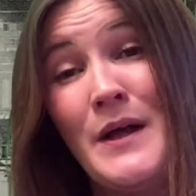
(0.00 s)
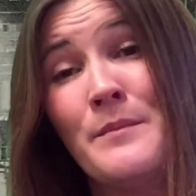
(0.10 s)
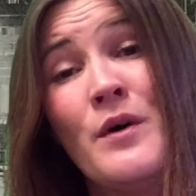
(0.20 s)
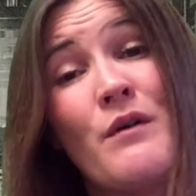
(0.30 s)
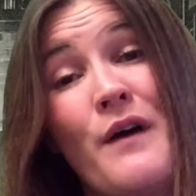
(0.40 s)

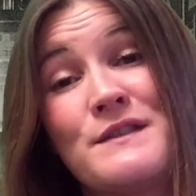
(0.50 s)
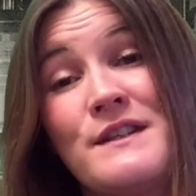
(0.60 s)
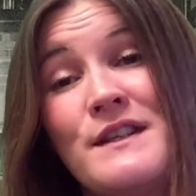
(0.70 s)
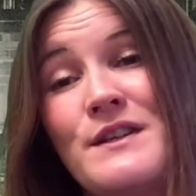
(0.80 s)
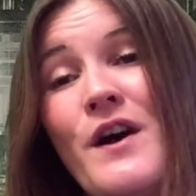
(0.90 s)
More often
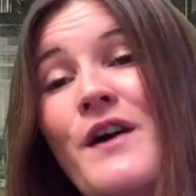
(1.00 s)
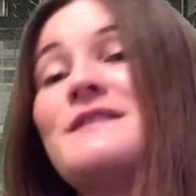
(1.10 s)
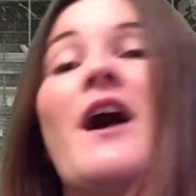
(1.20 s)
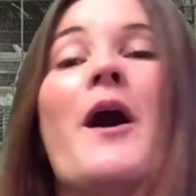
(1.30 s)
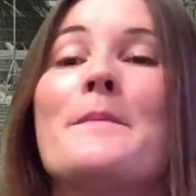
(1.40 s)
than not,
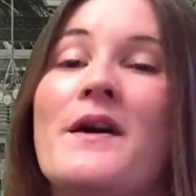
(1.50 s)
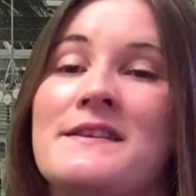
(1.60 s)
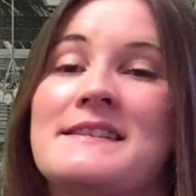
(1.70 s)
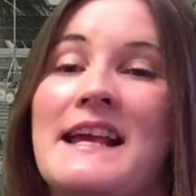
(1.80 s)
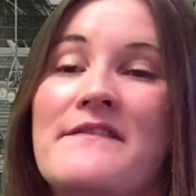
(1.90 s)
our
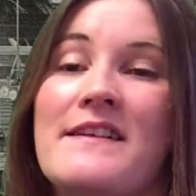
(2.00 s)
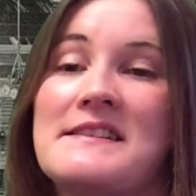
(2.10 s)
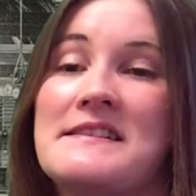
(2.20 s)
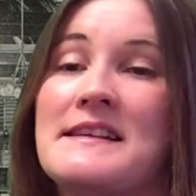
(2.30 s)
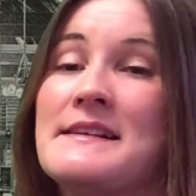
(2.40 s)
modern day
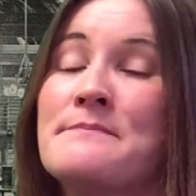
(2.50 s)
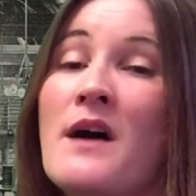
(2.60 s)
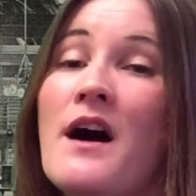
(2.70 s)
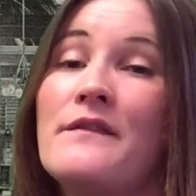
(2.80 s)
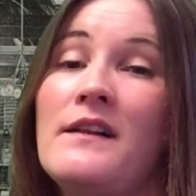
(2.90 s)
visitors
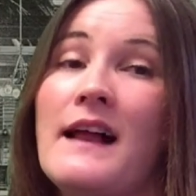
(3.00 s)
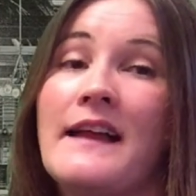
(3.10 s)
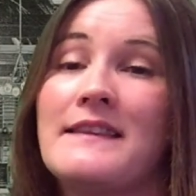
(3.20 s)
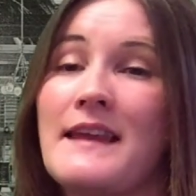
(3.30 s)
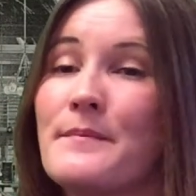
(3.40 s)
marvel
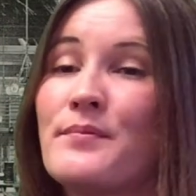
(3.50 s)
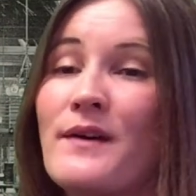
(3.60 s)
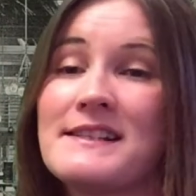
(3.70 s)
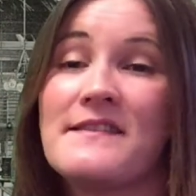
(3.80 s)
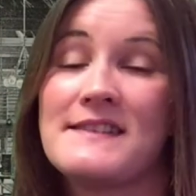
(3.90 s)
at the
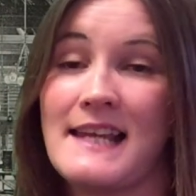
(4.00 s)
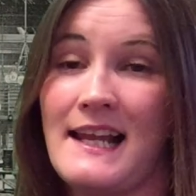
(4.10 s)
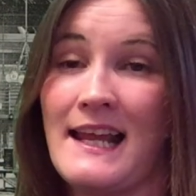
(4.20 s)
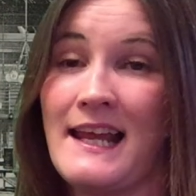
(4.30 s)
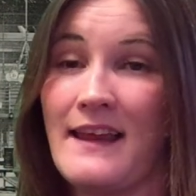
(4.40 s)
impressive
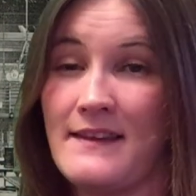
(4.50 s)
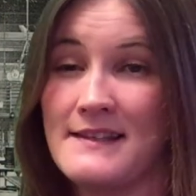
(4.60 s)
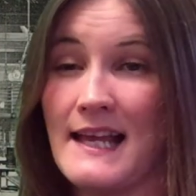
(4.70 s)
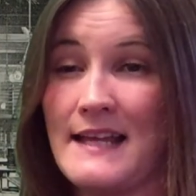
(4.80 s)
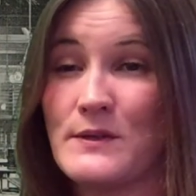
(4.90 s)
ceiling in
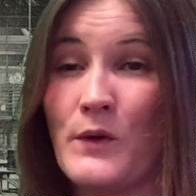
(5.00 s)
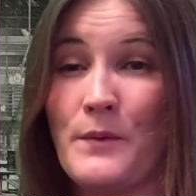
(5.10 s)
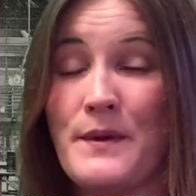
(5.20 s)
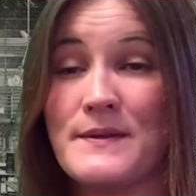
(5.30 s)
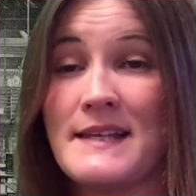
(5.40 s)
Tate Hall
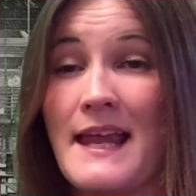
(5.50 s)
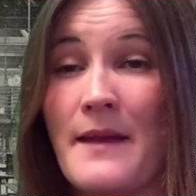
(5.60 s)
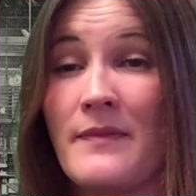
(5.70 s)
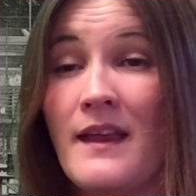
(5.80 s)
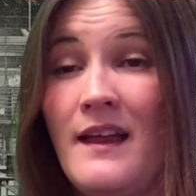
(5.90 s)

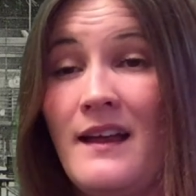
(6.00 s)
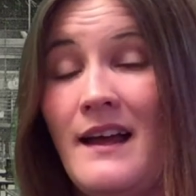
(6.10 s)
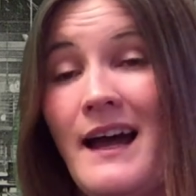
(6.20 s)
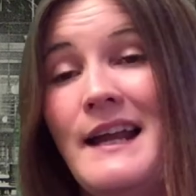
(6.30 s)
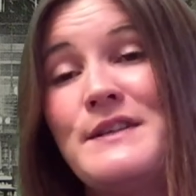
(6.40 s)
Museum,
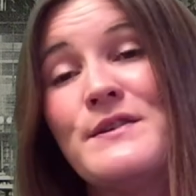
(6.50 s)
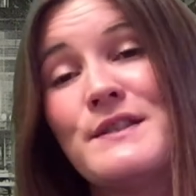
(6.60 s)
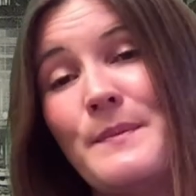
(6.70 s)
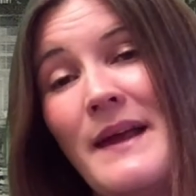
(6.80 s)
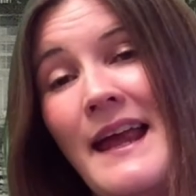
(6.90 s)
and it does
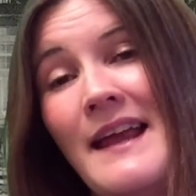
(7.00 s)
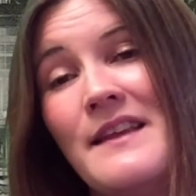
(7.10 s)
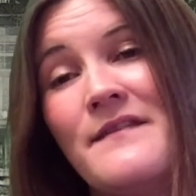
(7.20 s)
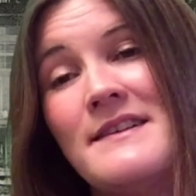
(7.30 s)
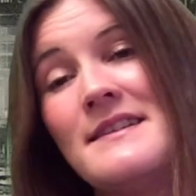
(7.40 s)
appear
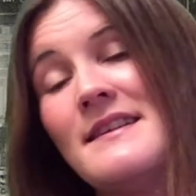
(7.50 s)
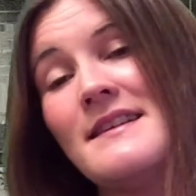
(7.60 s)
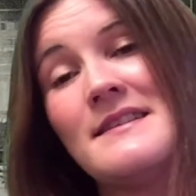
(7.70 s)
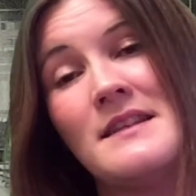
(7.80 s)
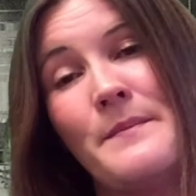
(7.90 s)
that
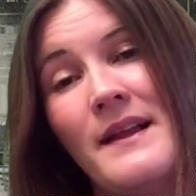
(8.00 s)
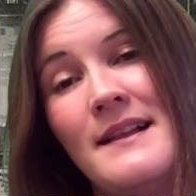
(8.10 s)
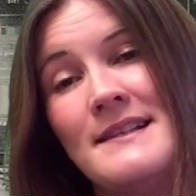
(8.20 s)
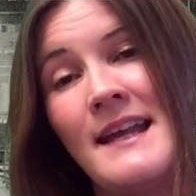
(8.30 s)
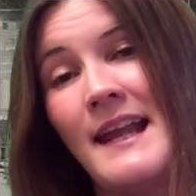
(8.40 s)
visitors to the
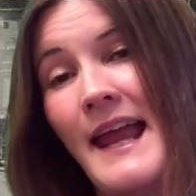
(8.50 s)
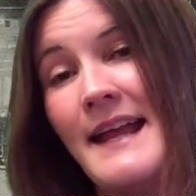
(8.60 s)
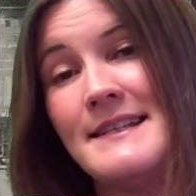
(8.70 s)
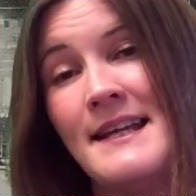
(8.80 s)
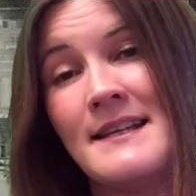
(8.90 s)
building in
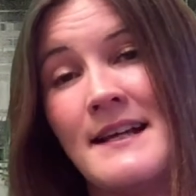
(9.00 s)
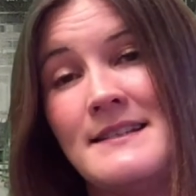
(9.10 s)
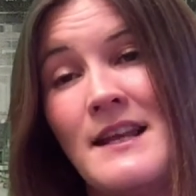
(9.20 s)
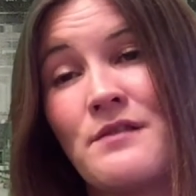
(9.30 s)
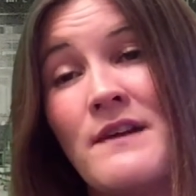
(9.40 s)

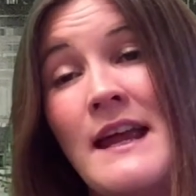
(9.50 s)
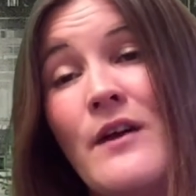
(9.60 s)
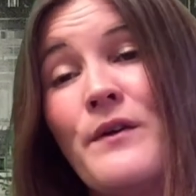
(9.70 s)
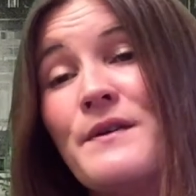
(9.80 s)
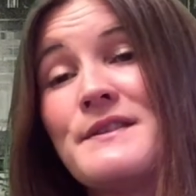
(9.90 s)
1893
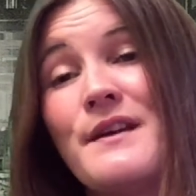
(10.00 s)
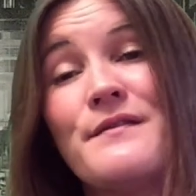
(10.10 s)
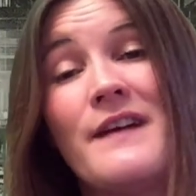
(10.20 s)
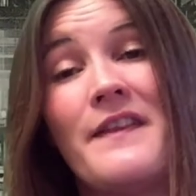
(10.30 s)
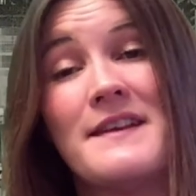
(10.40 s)
also
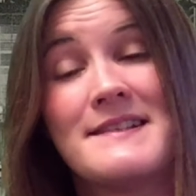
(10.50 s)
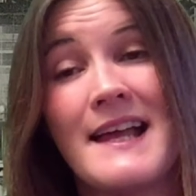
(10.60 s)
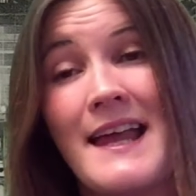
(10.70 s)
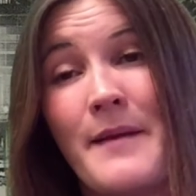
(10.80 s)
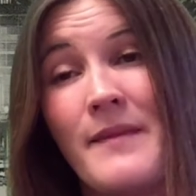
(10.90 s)
felt the
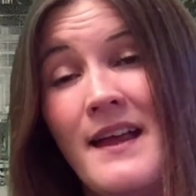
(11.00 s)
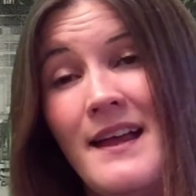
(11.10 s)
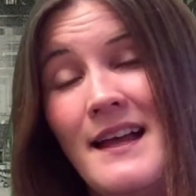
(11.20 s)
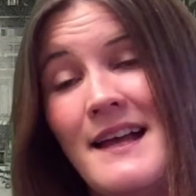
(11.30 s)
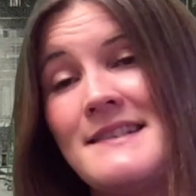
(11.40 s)
same,
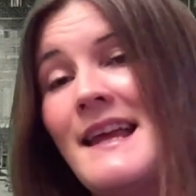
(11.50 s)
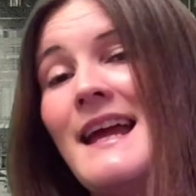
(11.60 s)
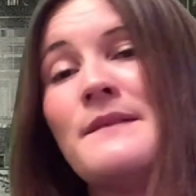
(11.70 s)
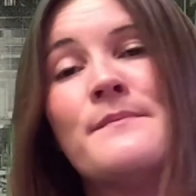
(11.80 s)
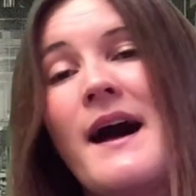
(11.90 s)
as they
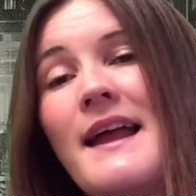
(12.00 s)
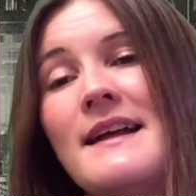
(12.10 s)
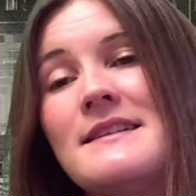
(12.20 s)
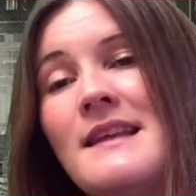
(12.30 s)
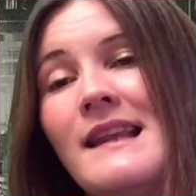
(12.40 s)

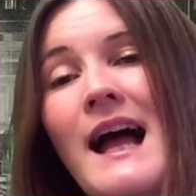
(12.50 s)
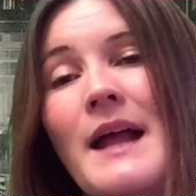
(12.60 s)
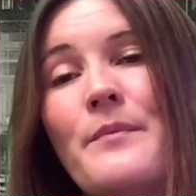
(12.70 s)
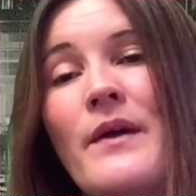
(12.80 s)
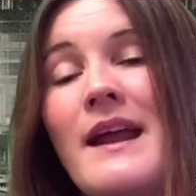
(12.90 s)
admired the
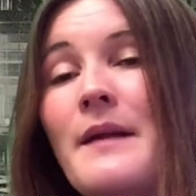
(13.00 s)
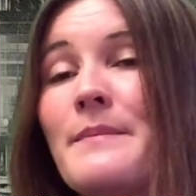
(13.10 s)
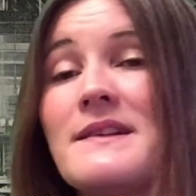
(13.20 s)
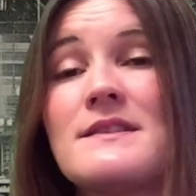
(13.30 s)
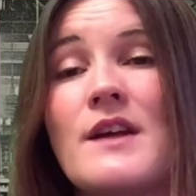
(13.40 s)
library and
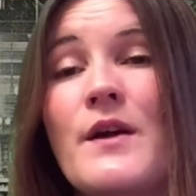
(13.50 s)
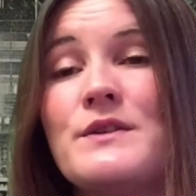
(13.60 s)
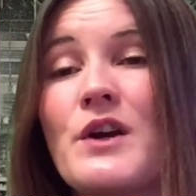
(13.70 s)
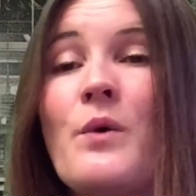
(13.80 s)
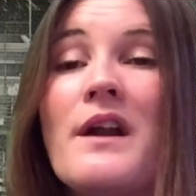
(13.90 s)
bestowed
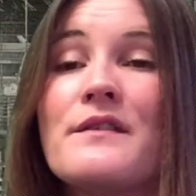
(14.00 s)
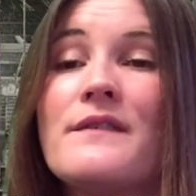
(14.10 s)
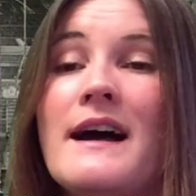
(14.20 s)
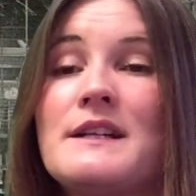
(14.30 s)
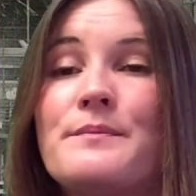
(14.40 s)
a
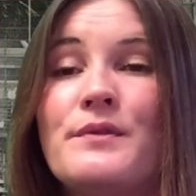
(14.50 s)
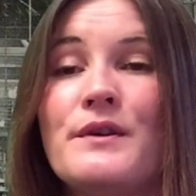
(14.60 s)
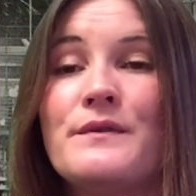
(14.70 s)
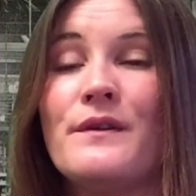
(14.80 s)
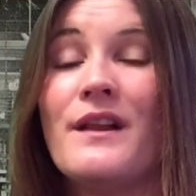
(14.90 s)
qualified
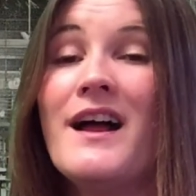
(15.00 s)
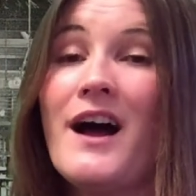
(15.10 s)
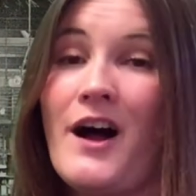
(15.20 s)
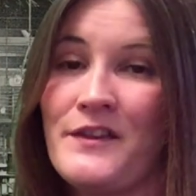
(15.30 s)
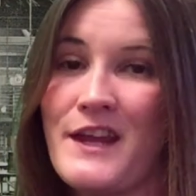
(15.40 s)
approval
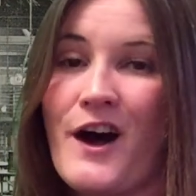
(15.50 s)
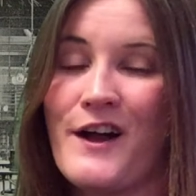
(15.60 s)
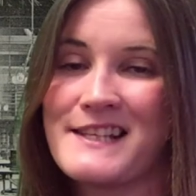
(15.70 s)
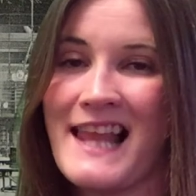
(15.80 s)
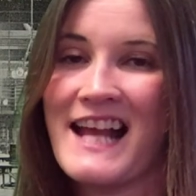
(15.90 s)
on the
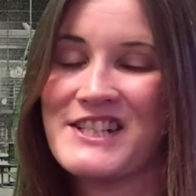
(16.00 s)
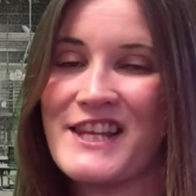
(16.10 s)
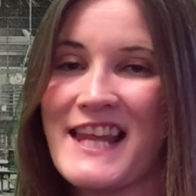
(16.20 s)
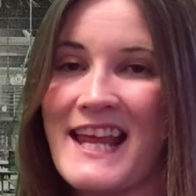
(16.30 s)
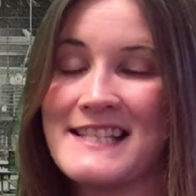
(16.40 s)
Arts Lecture
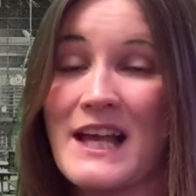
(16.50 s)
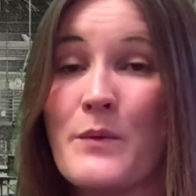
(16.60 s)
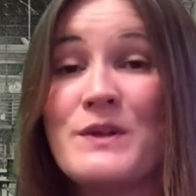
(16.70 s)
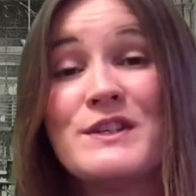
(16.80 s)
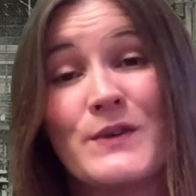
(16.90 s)
Theatre,
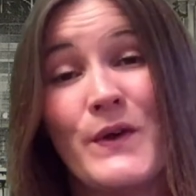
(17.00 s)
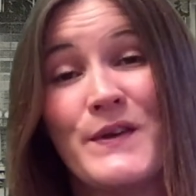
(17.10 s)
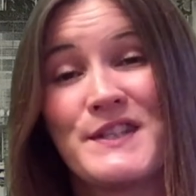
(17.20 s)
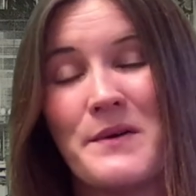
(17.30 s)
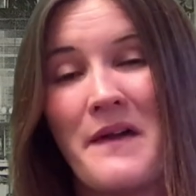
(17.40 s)
which is
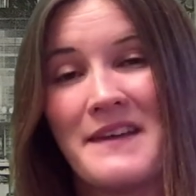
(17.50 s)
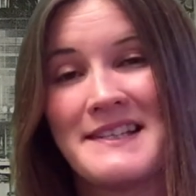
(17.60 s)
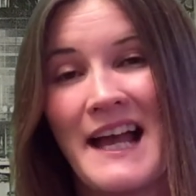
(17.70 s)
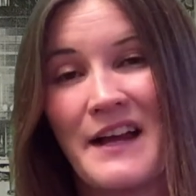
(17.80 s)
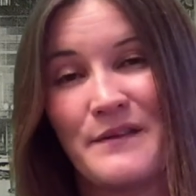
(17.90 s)
also on the
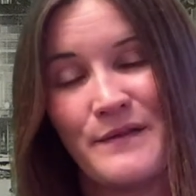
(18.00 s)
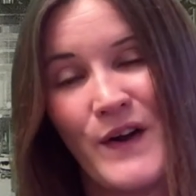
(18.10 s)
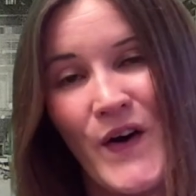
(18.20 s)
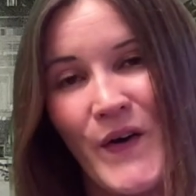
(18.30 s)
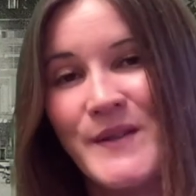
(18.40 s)
second
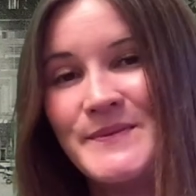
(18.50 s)
floor.